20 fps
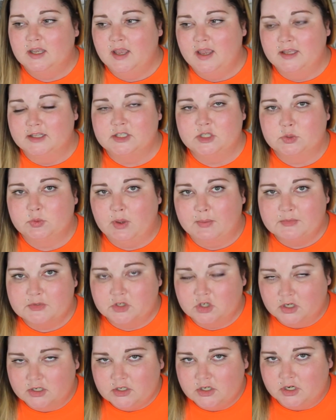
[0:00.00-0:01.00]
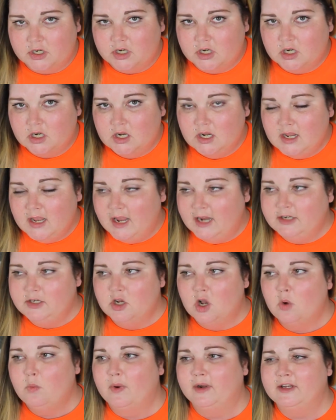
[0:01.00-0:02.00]
it swept her under. And
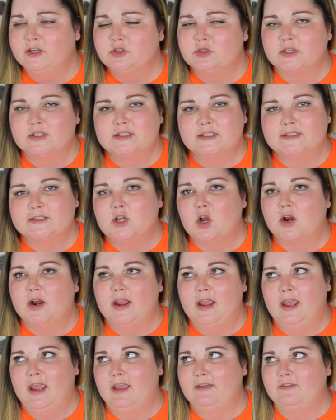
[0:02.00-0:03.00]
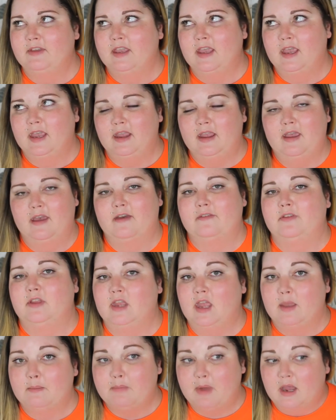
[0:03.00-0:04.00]
your wedding dresses are heavy AF
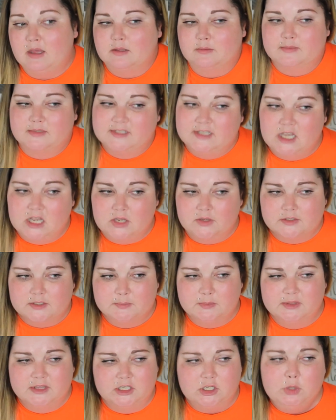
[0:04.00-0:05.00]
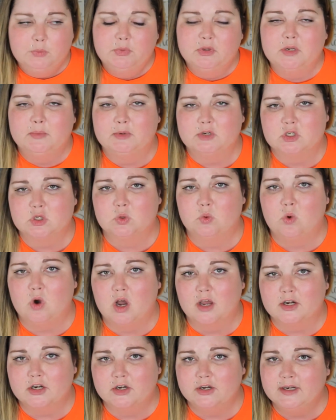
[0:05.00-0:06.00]
by themselves, but then you put a bunch of
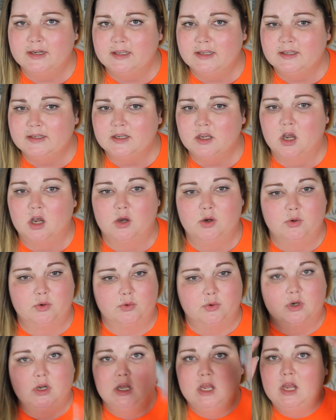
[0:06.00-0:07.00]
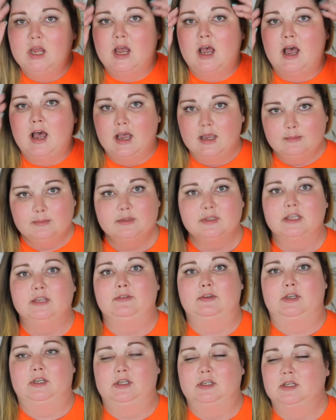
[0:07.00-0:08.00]
water in it. Oh, I believe
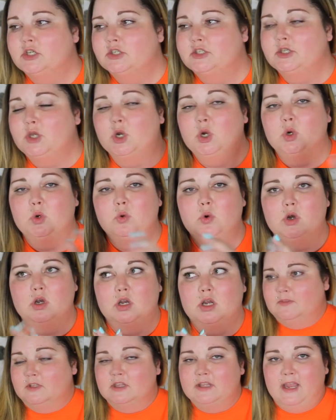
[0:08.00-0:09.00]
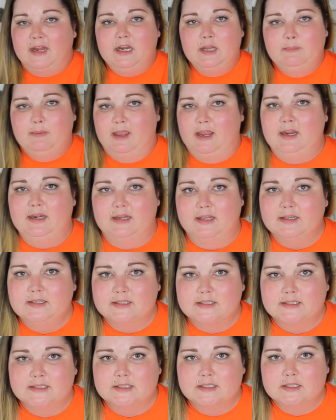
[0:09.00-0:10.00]
it. So the lady
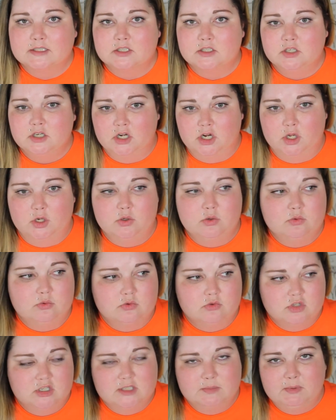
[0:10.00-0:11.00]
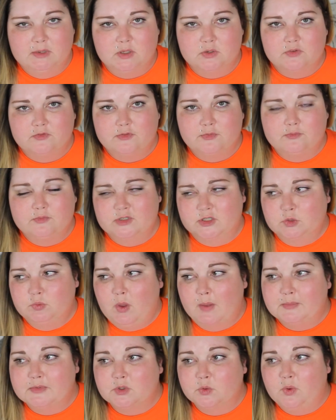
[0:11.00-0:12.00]
panics, you know, she's being
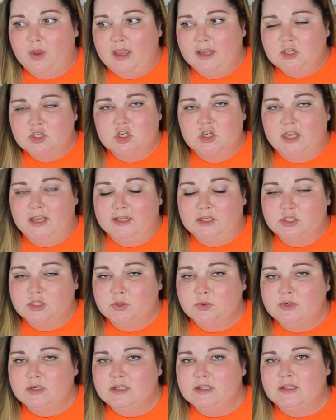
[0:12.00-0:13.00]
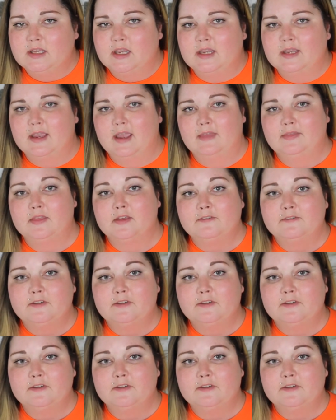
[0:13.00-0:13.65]
swept away, she can't do anything, and the